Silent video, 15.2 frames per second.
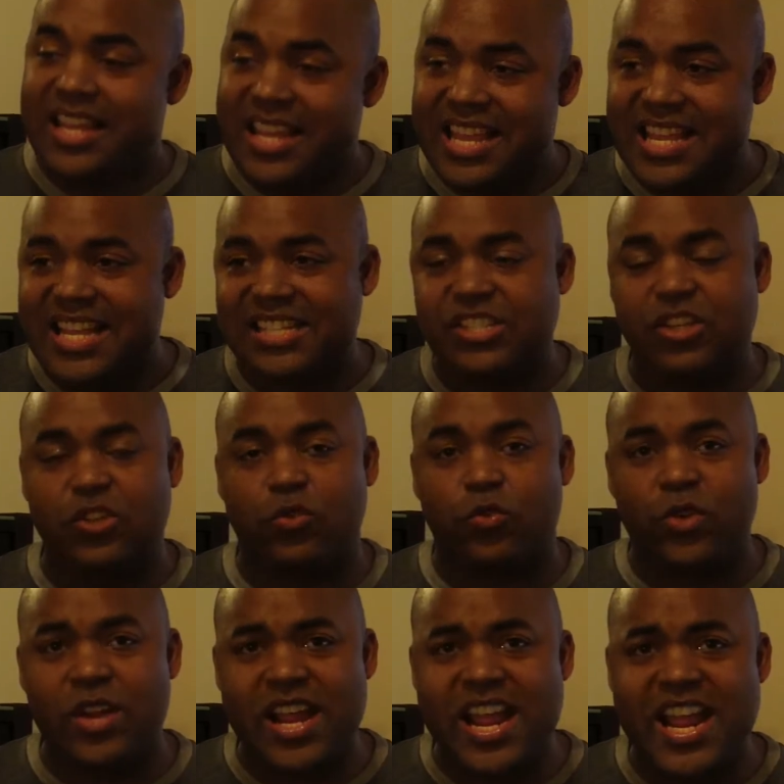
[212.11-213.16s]
He gets in the
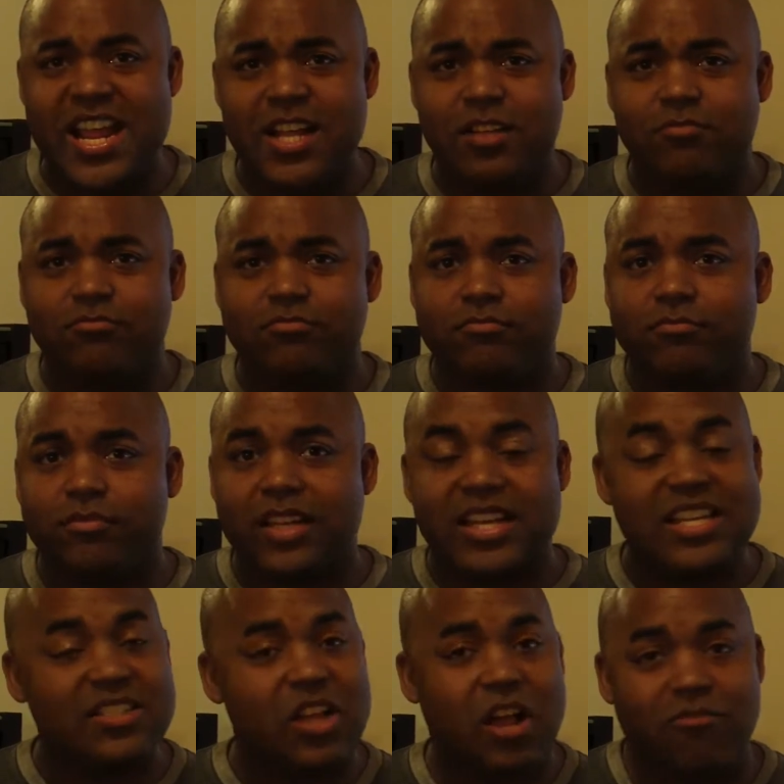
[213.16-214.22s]
ring.
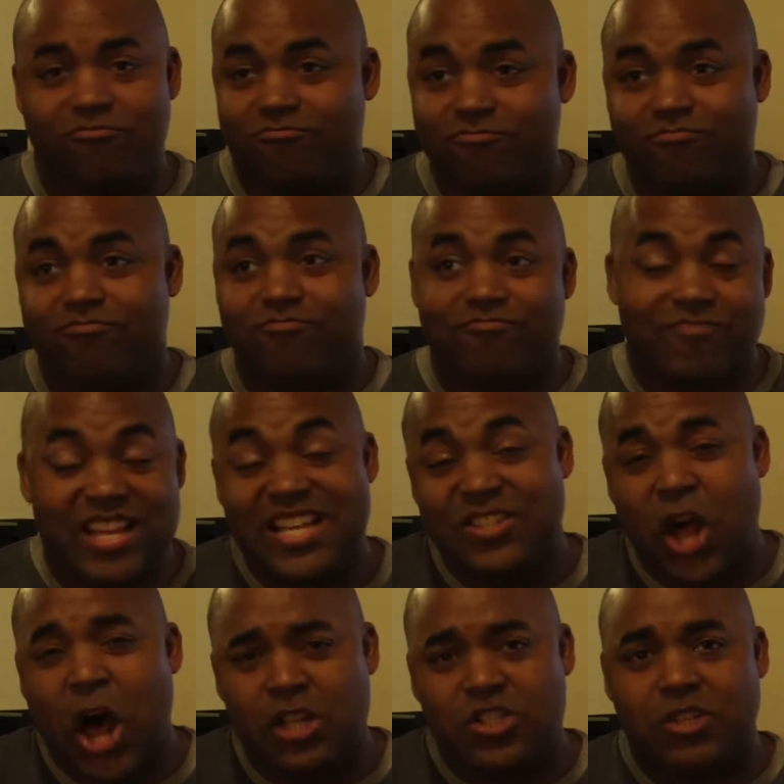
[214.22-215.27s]
He's
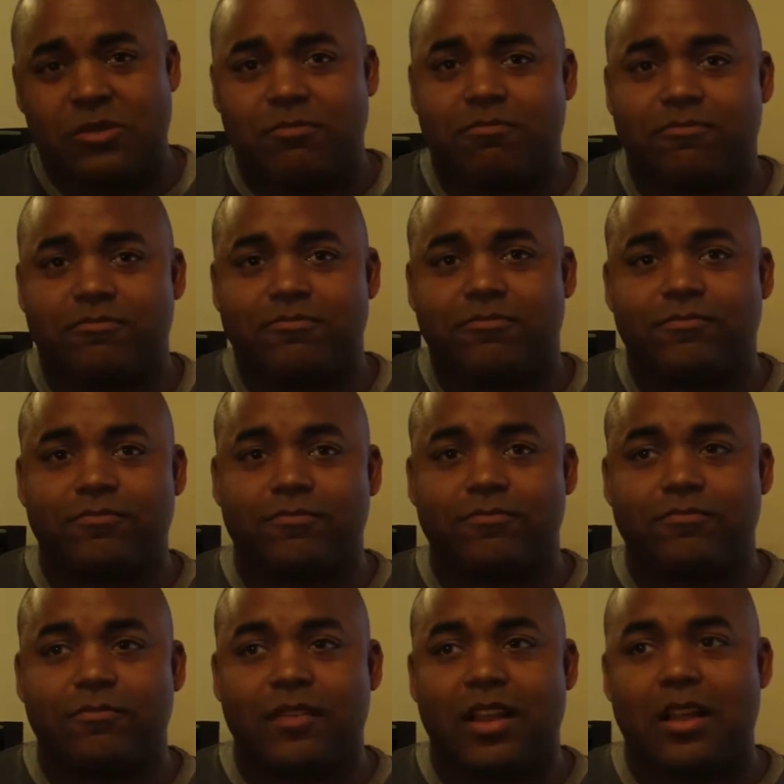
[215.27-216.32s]
awesome.
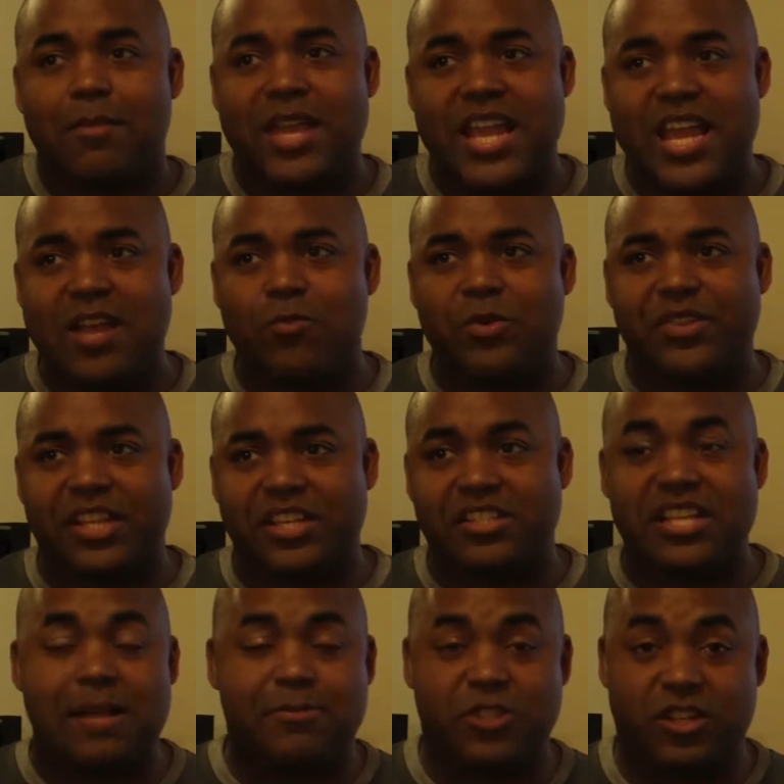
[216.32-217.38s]
I mean, with the
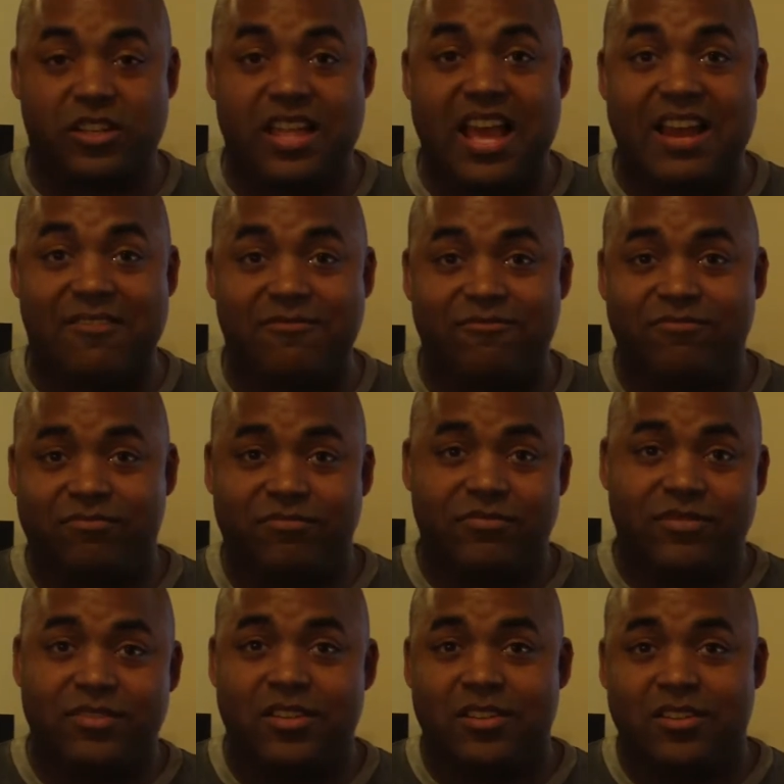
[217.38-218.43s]
exception of that
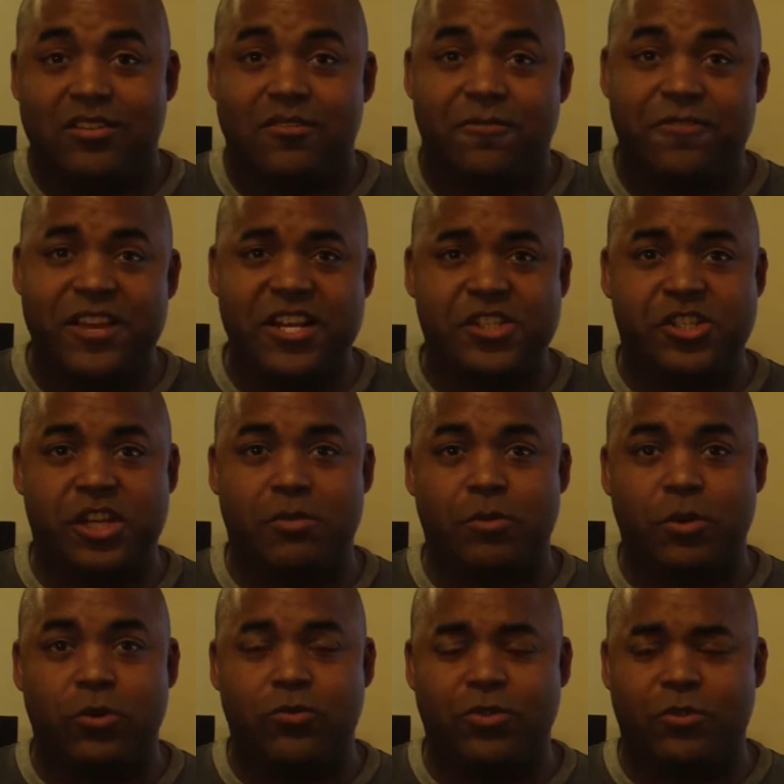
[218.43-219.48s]
finishing
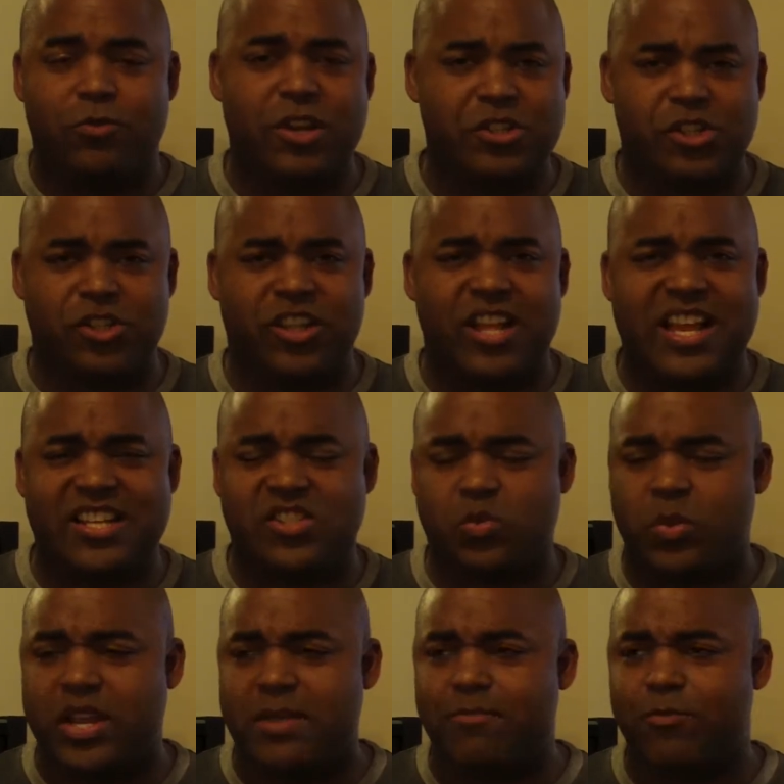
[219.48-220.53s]
move, the Russian leg
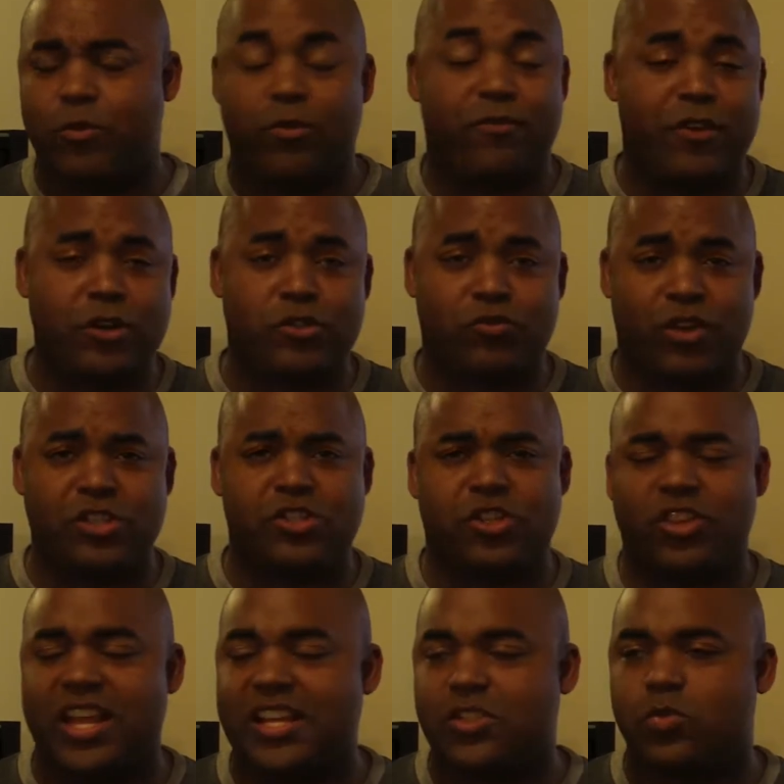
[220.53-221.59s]
sweep, the reverse
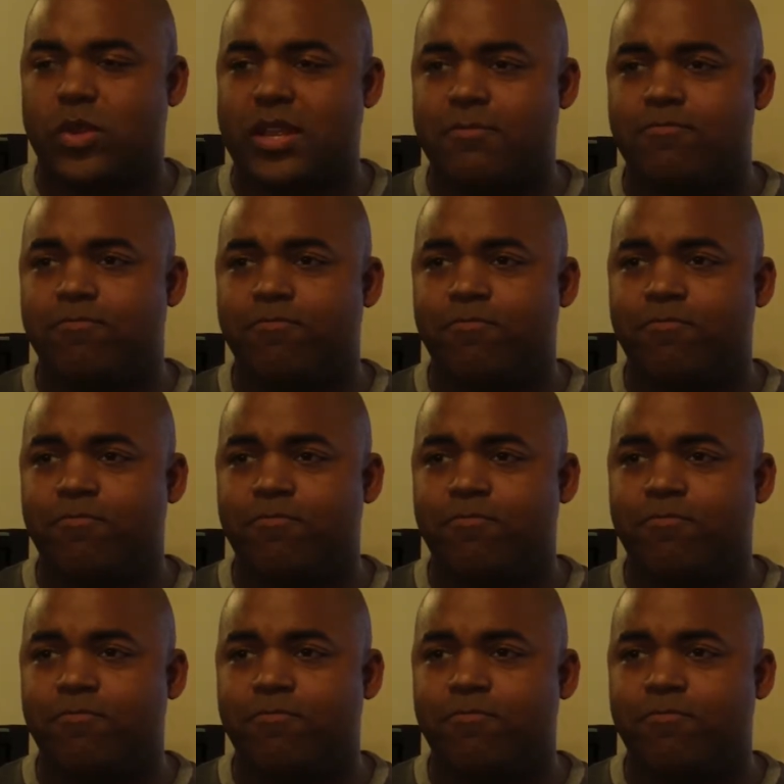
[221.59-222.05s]
Russian leg sweep,